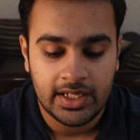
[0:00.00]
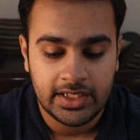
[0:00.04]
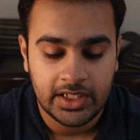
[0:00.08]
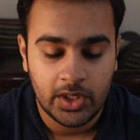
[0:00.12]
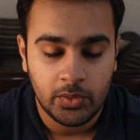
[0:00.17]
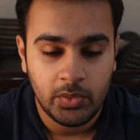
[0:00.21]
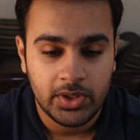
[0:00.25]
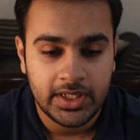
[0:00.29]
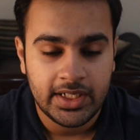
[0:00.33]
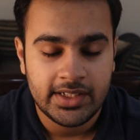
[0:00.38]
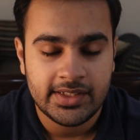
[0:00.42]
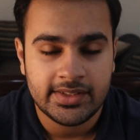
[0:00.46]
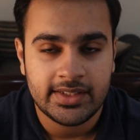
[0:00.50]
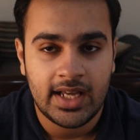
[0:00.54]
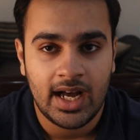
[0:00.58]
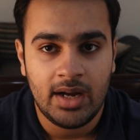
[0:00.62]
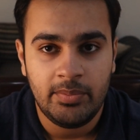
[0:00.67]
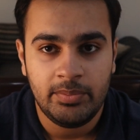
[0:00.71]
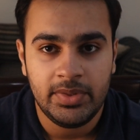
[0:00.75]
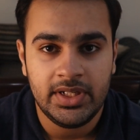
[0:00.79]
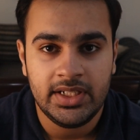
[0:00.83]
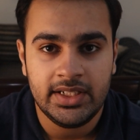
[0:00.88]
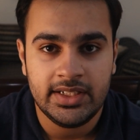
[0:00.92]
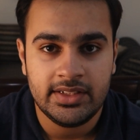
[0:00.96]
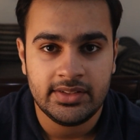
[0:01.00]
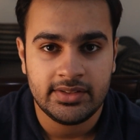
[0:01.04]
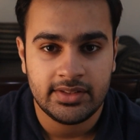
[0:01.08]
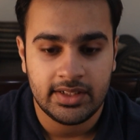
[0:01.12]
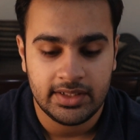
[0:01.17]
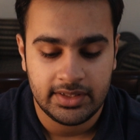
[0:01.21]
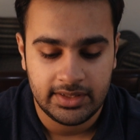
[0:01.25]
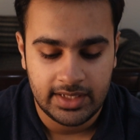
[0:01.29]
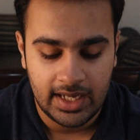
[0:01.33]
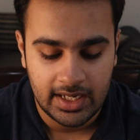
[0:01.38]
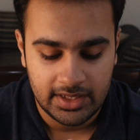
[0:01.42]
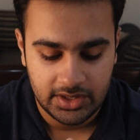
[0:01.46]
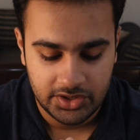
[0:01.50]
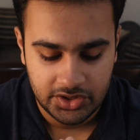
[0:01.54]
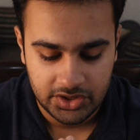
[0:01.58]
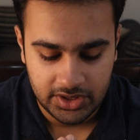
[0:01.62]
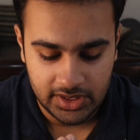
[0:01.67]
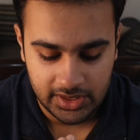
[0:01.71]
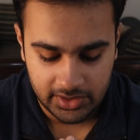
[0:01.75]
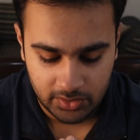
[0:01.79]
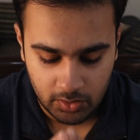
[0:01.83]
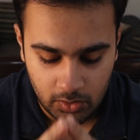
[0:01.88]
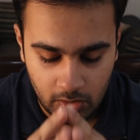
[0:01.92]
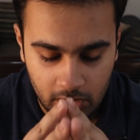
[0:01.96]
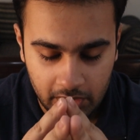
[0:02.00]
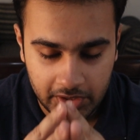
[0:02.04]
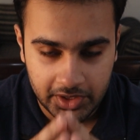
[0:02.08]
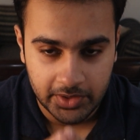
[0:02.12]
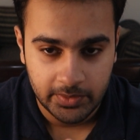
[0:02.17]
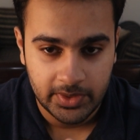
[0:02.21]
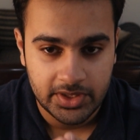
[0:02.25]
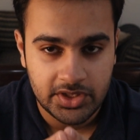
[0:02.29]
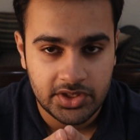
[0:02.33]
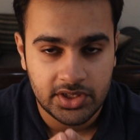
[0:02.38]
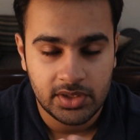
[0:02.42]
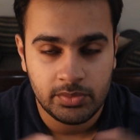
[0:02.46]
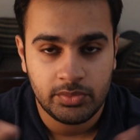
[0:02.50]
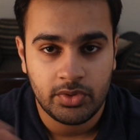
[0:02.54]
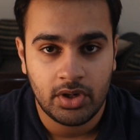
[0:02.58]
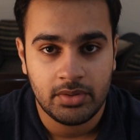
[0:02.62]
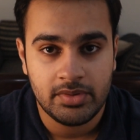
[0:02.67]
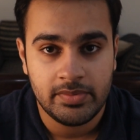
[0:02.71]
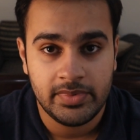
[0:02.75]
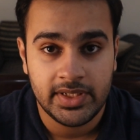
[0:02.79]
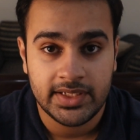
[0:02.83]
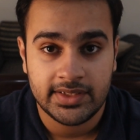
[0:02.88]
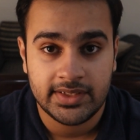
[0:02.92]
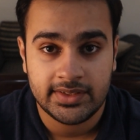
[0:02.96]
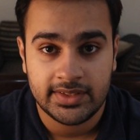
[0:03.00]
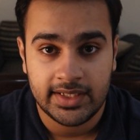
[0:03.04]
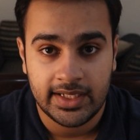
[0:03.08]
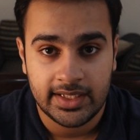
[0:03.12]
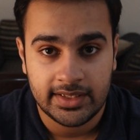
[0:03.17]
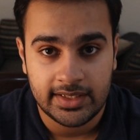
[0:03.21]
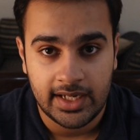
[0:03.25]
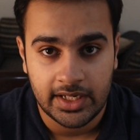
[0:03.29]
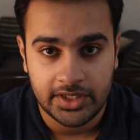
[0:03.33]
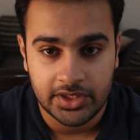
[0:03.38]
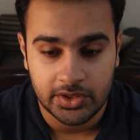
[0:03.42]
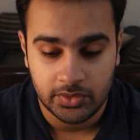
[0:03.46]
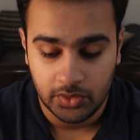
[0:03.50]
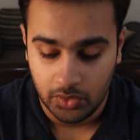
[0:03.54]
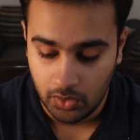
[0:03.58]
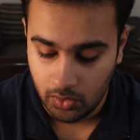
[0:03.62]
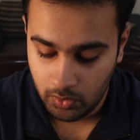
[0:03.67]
Now what has happened is that she'll call you and she'll probably say that,